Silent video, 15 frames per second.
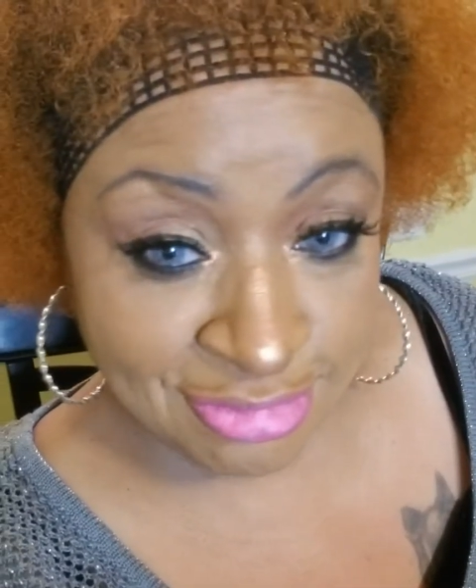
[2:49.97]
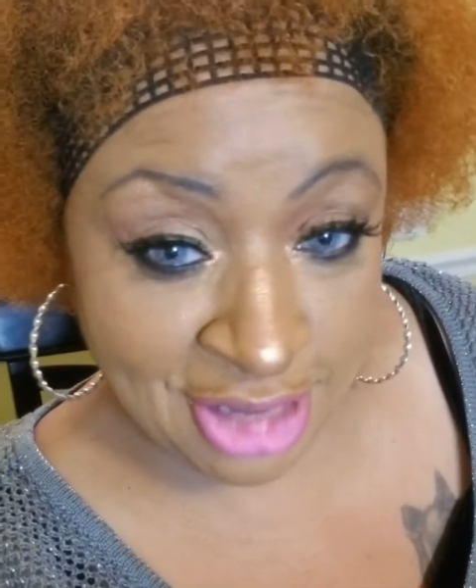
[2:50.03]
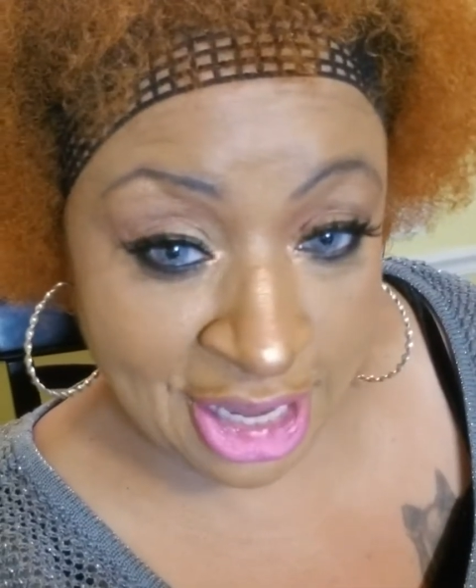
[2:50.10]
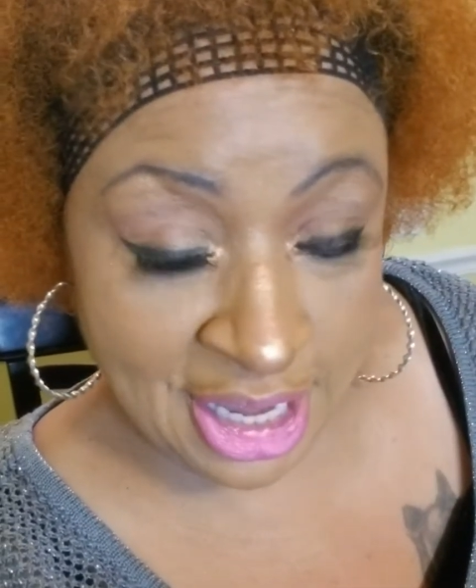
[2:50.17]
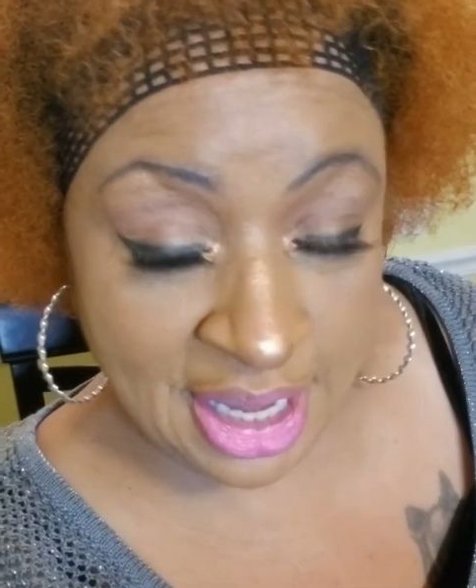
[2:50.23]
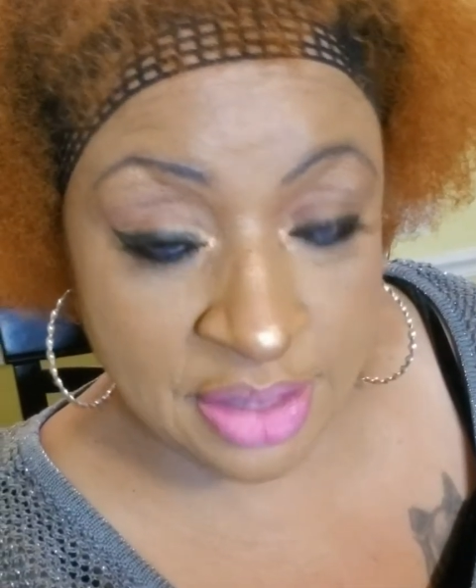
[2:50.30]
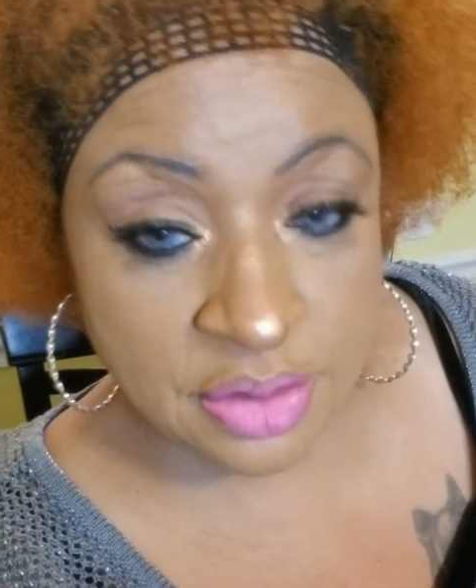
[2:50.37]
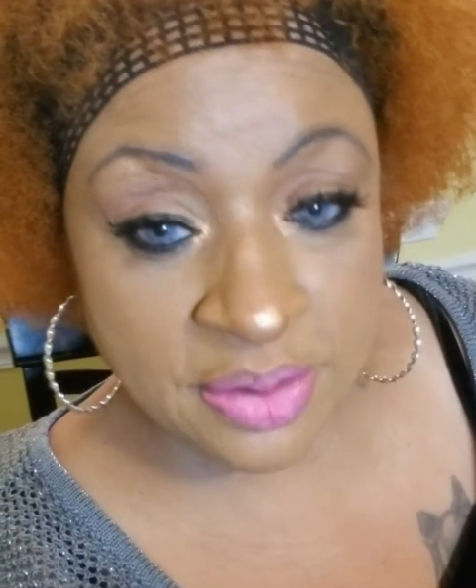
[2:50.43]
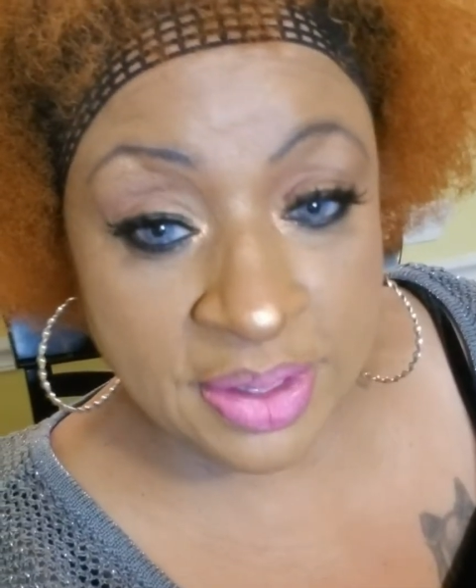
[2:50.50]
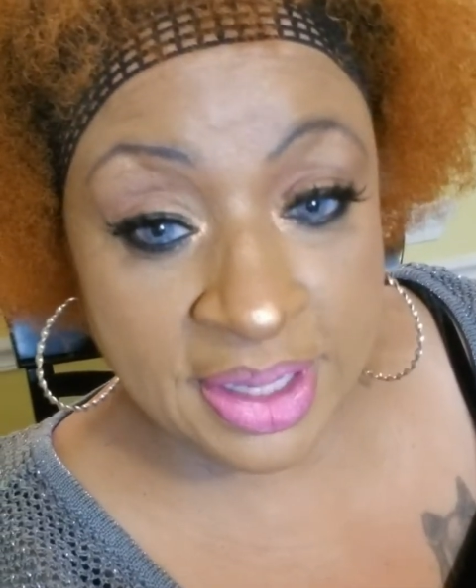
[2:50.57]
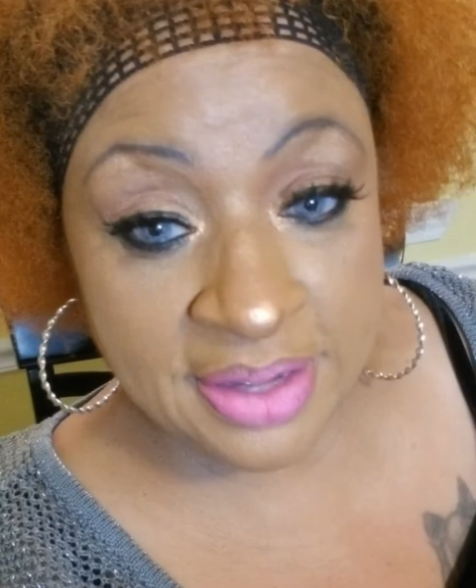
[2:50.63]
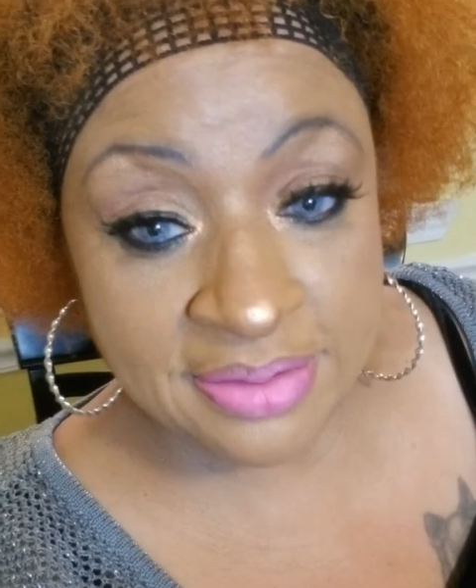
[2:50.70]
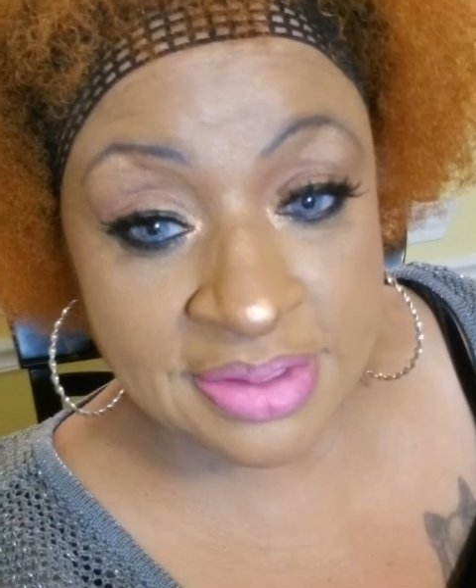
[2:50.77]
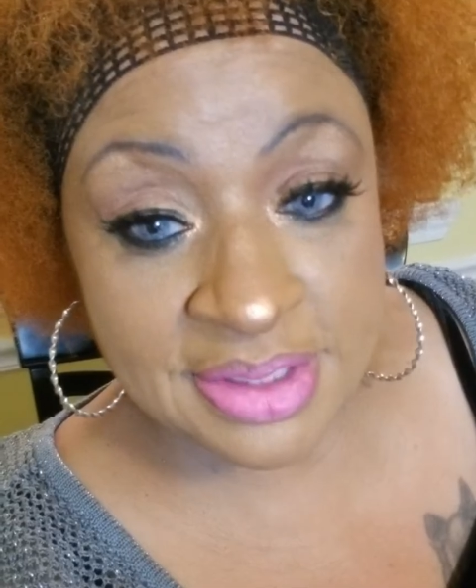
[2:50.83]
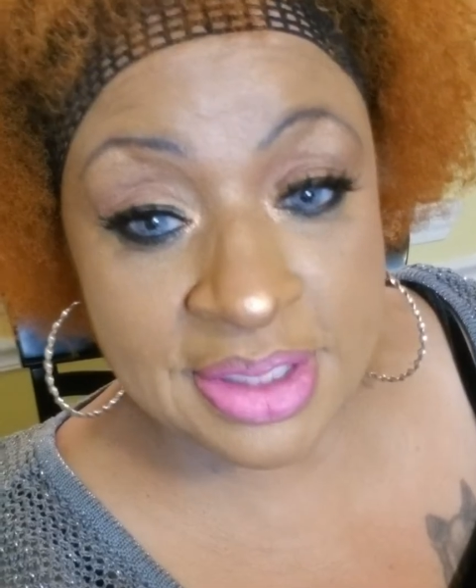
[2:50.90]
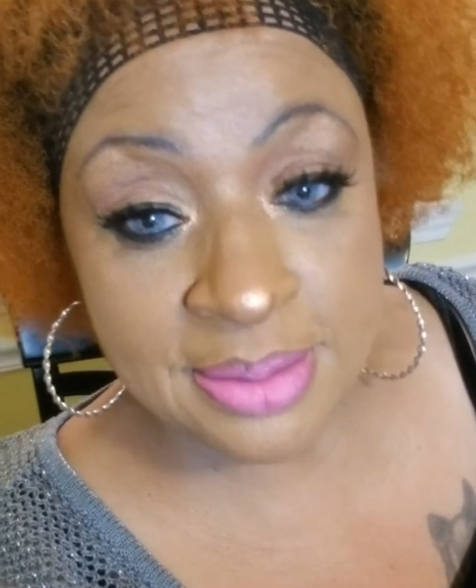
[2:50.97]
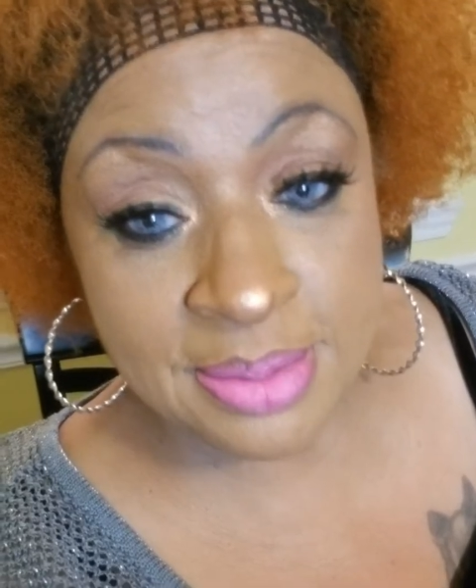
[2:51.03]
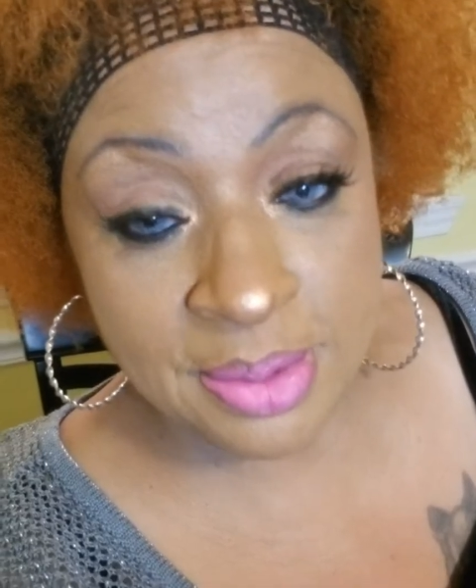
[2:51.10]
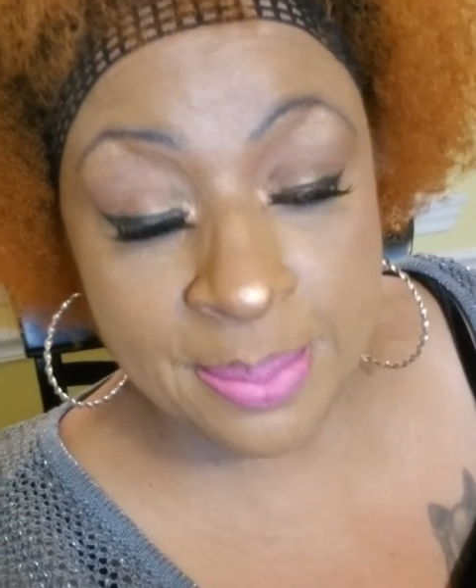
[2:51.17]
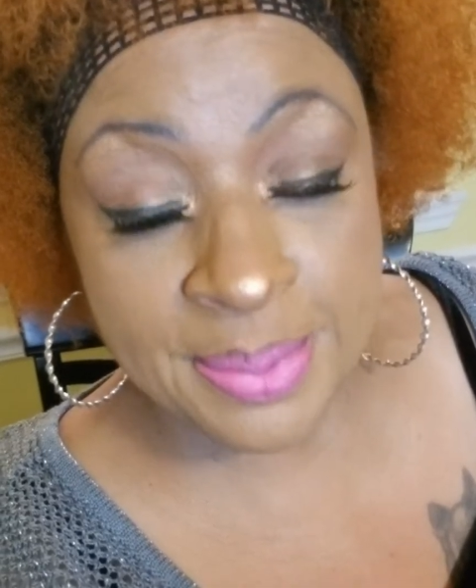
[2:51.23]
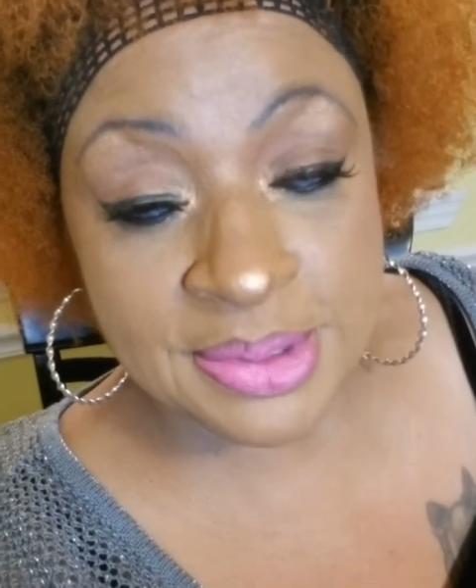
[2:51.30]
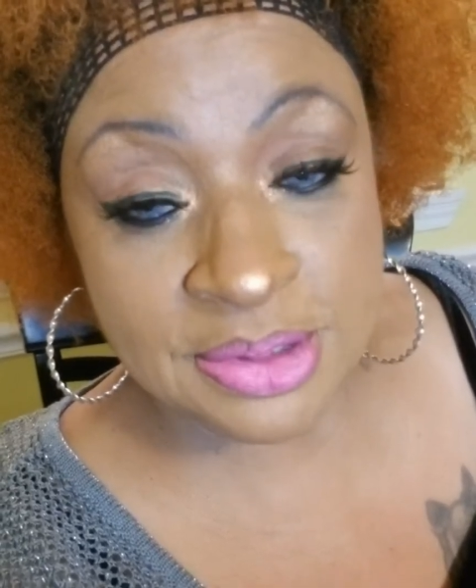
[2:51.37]
And you could get send them
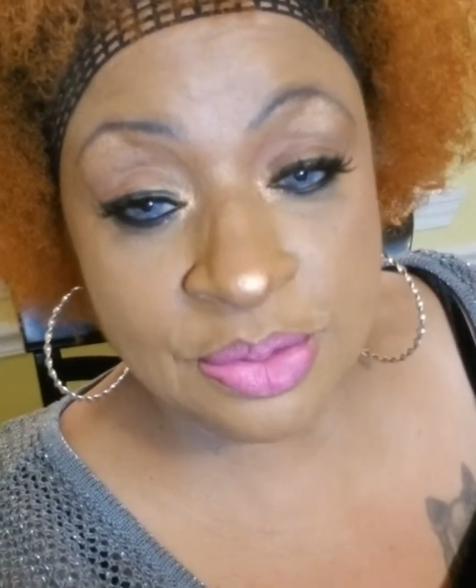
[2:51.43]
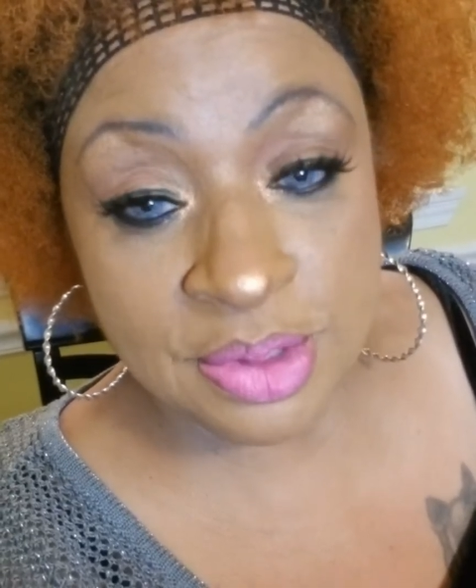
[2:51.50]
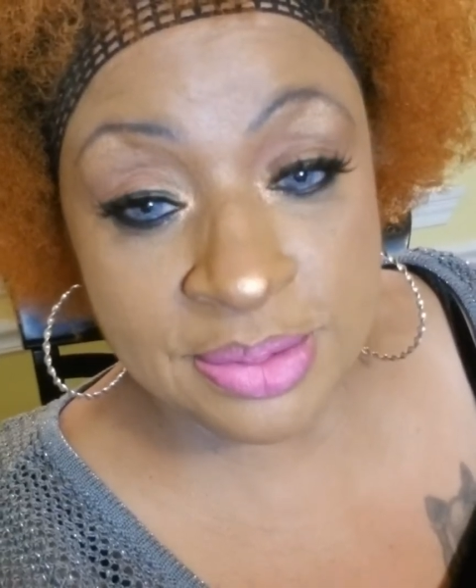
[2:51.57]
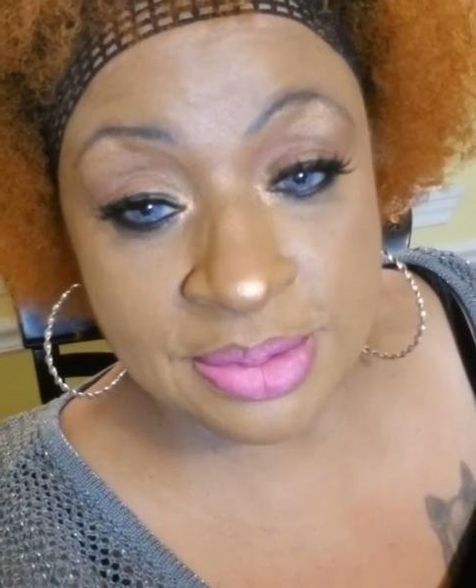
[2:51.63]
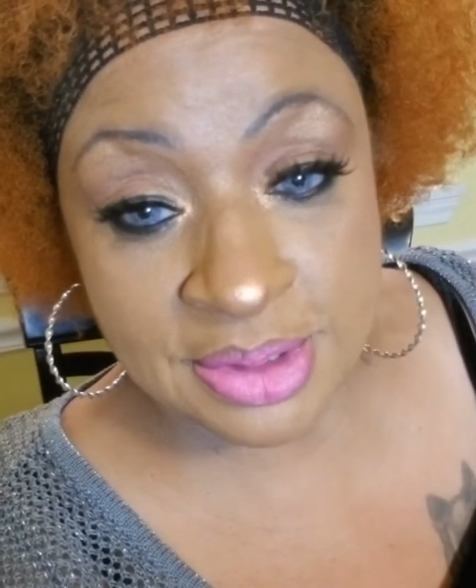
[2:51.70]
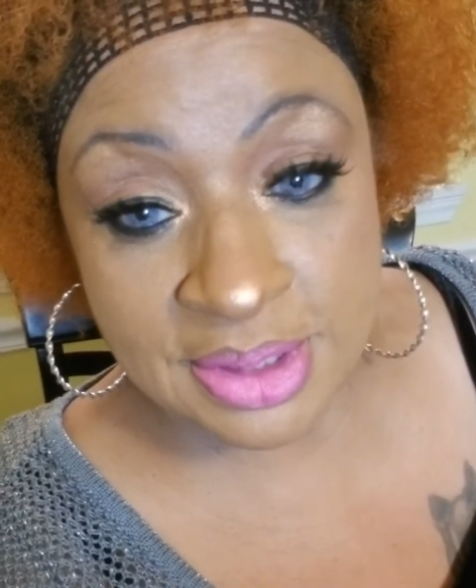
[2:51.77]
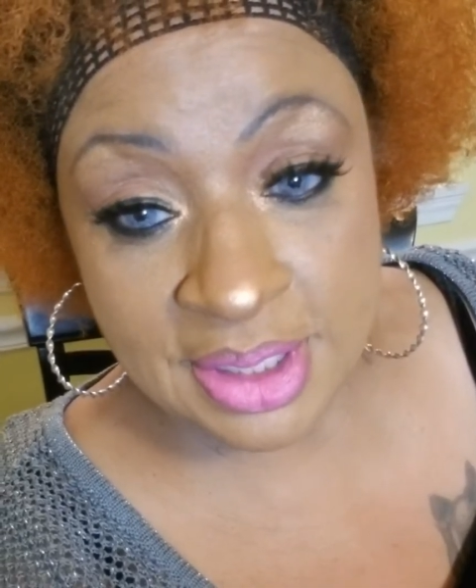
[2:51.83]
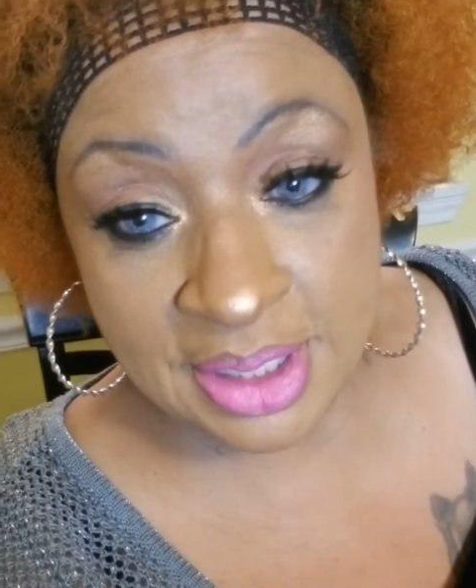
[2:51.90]
your prescription